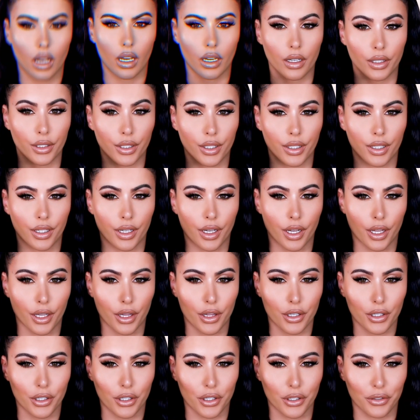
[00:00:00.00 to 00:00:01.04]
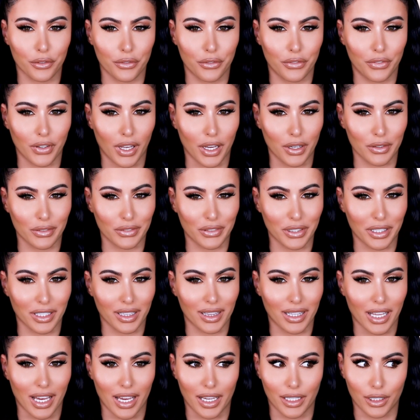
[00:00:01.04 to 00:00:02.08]
Another
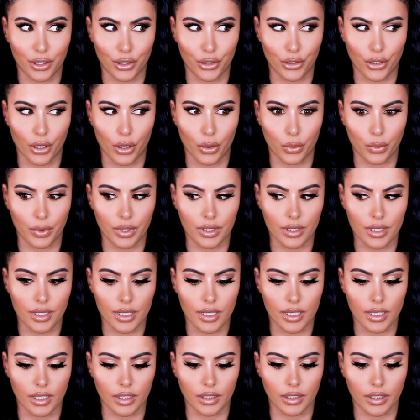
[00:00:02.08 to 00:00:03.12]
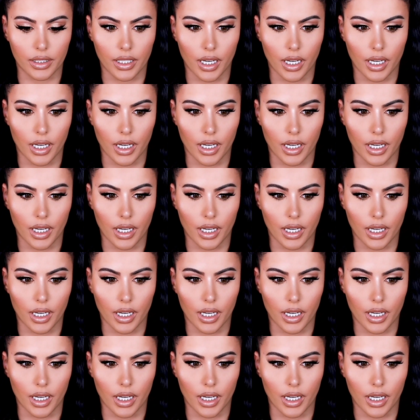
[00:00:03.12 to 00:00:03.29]
favorite that no one's seen